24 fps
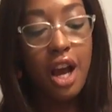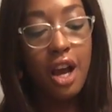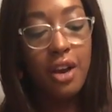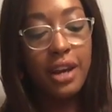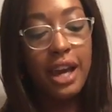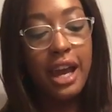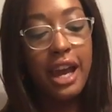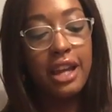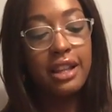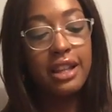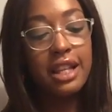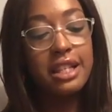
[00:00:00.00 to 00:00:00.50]

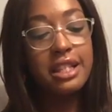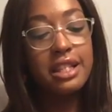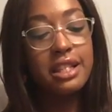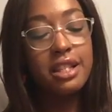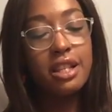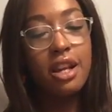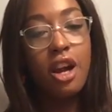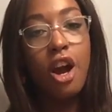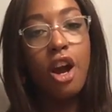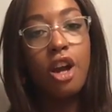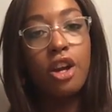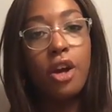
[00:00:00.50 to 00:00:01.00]
Okay, and let's
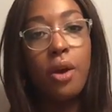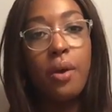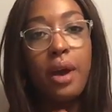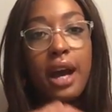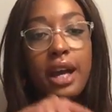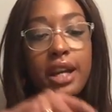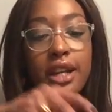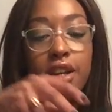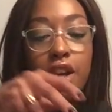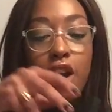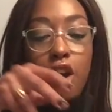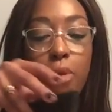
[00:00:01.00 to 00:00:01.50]
go
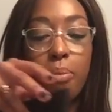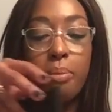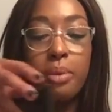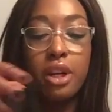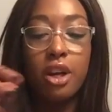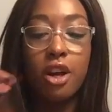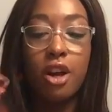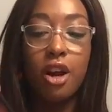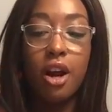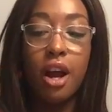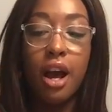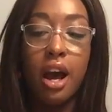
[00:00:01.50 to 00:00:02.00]
ahead and open
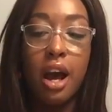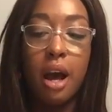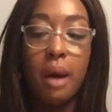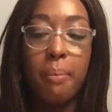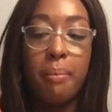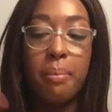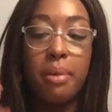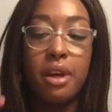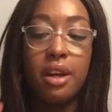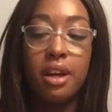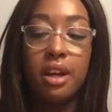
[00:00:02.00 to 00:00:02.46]
her up.